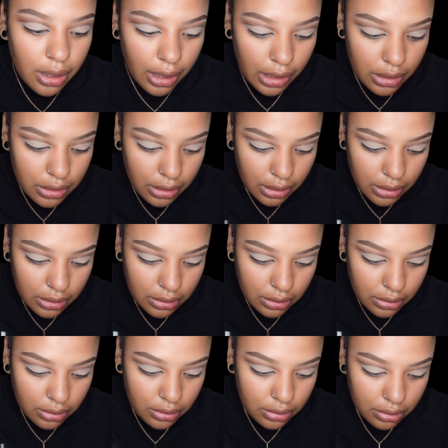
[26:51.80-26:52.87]
and then
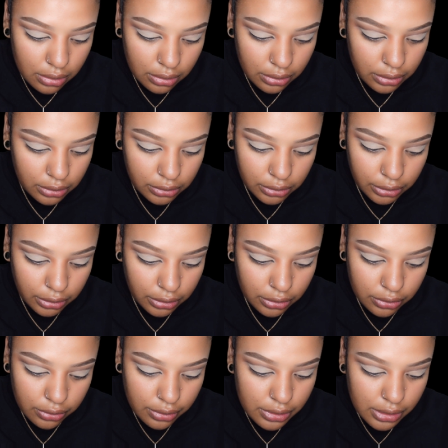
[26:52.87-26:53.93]
literally gonna
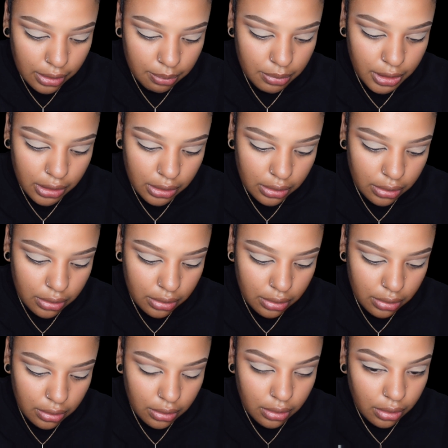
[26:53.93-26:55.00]
do the same thing
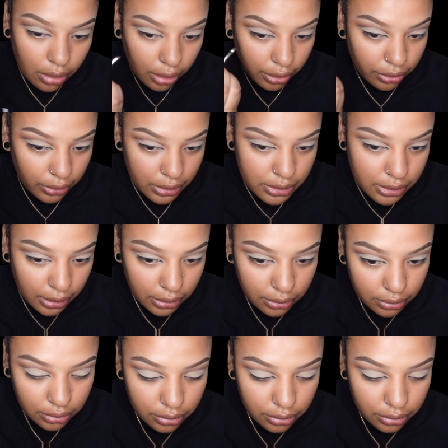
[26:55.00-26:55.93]
on this side.